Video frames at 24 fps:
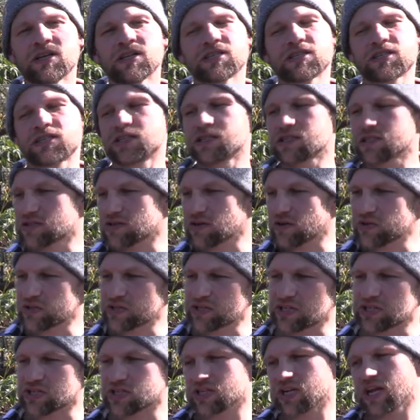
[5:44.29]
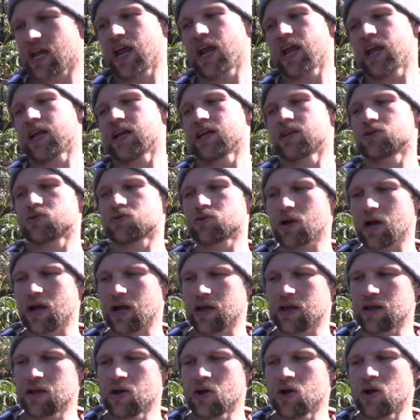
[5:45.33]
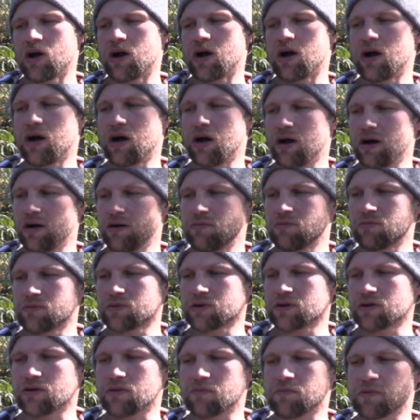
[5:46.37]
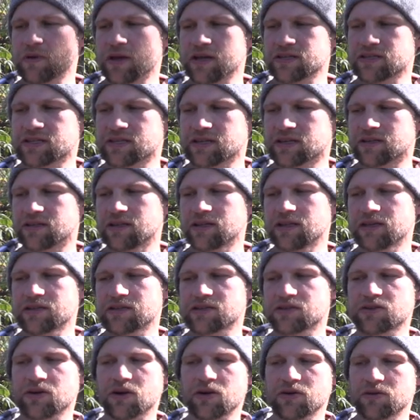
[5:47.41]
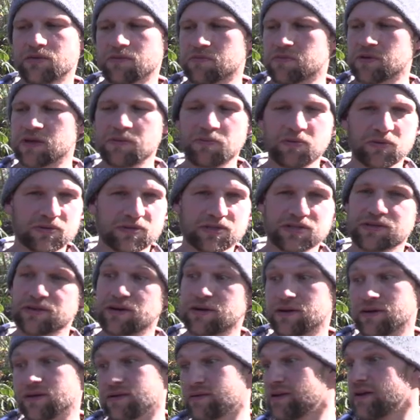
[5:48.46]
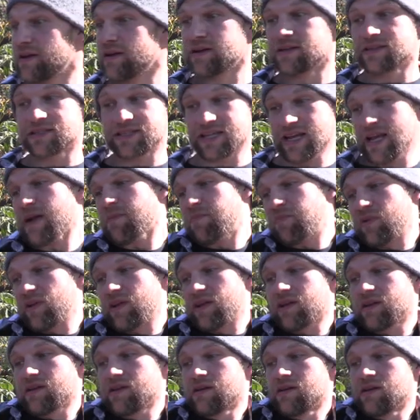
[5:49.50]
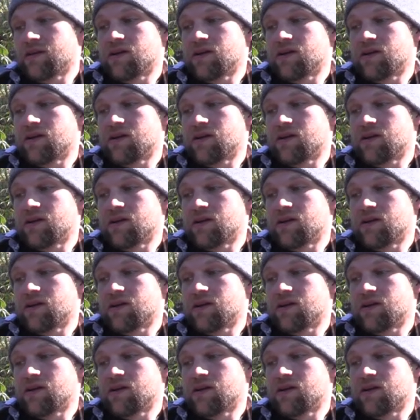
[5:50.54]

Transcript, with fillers: Shit starts to change, right? Um, you know, basically, start people start sampling.